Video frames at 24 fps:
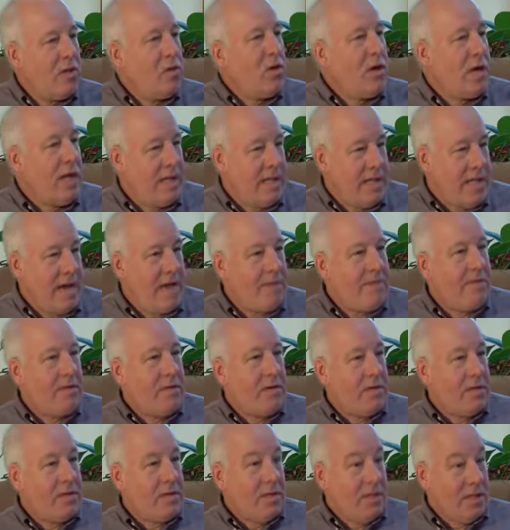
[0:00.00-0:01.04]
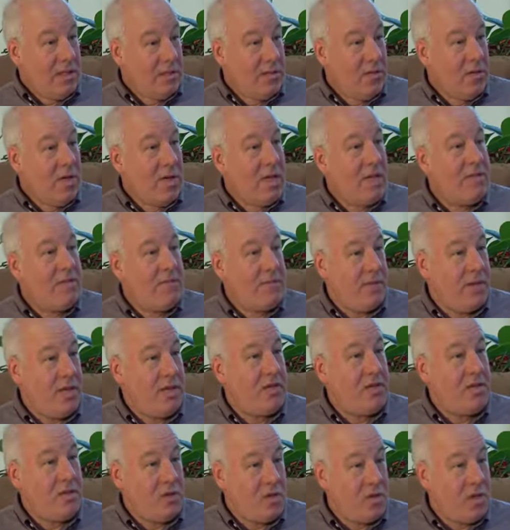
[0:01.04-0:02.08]
look at that verse and let's look at
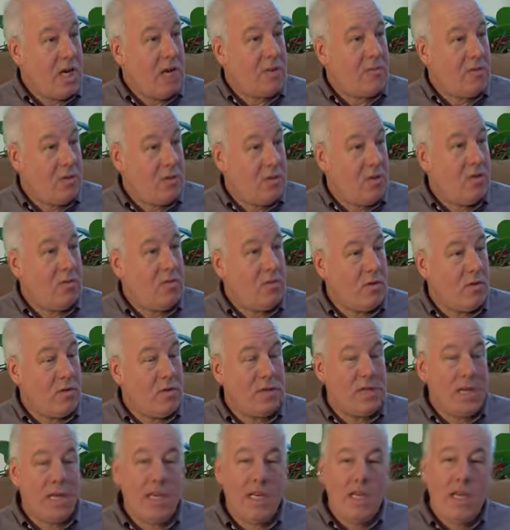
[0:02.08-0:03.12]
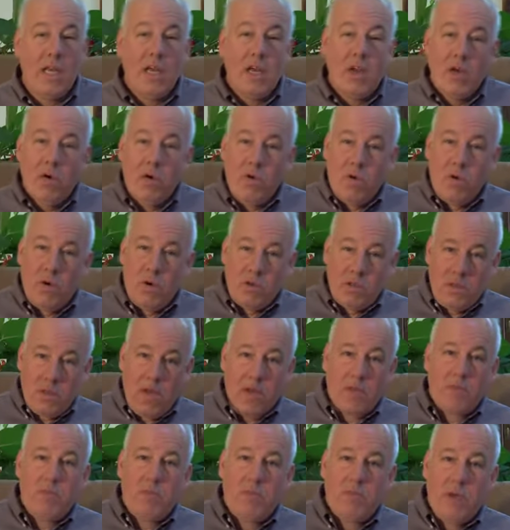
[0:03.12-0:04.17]
Ephesians chapter two, verse eight, where it
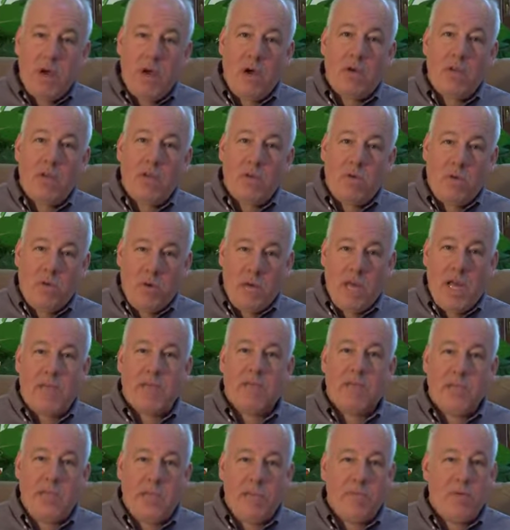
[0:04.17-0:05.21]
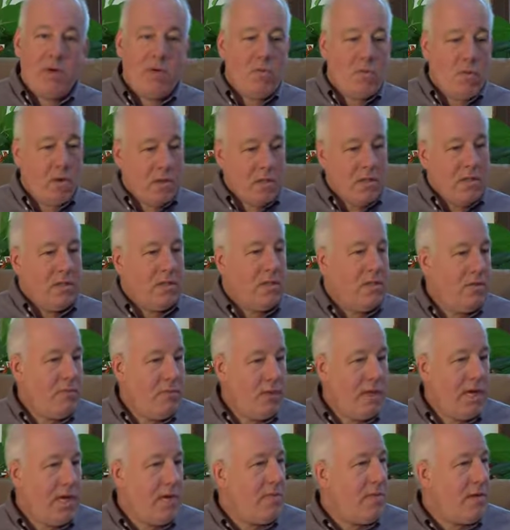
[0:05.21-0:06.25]
talks about that we're not saved by works, and see if
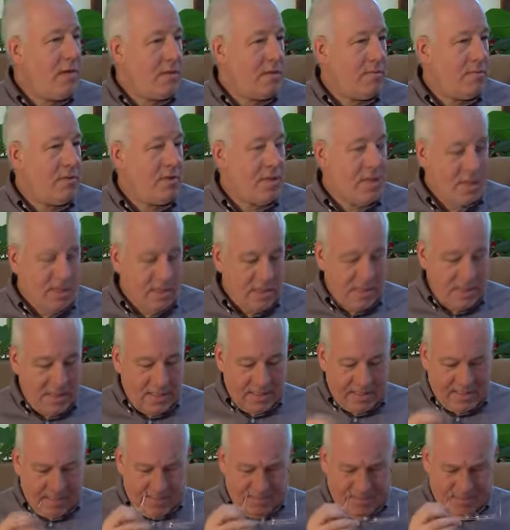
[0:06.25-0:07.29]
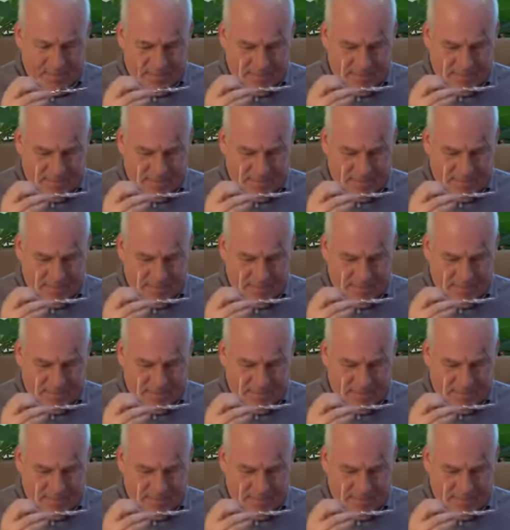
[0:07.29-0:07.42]
we can't make some sense to this.